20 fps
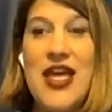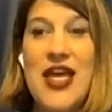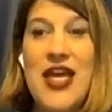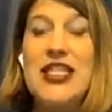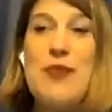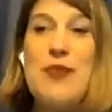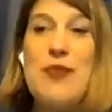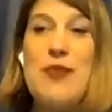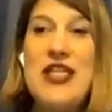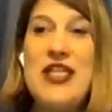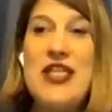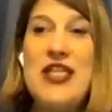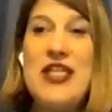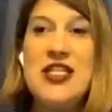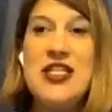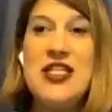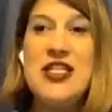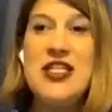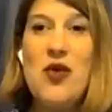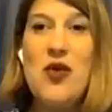It's
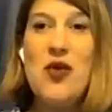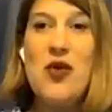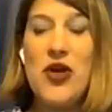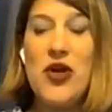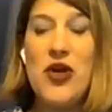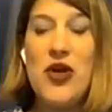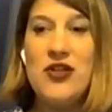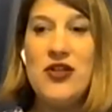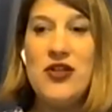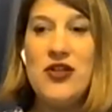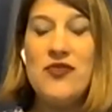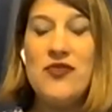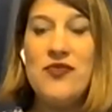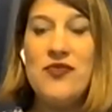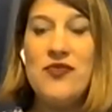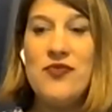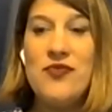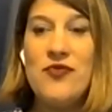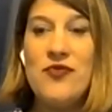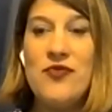basically a word
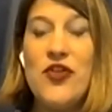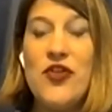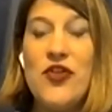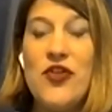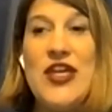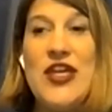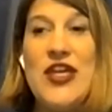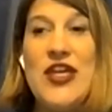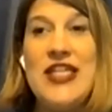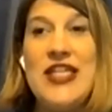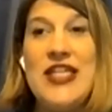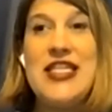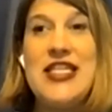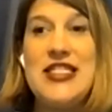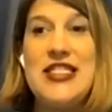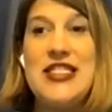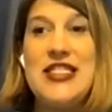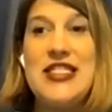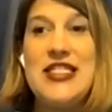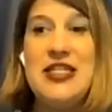for things
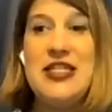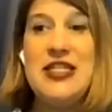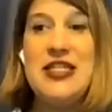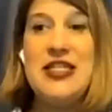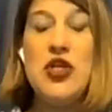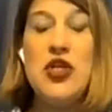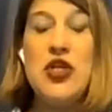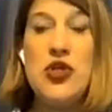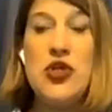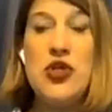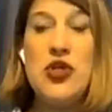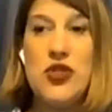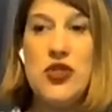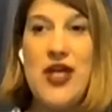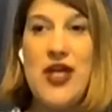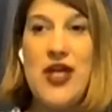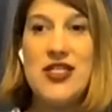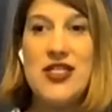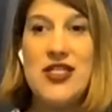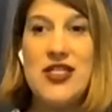that seem new to
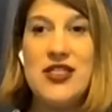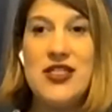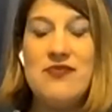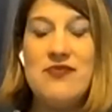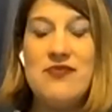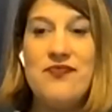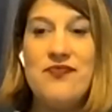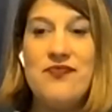us.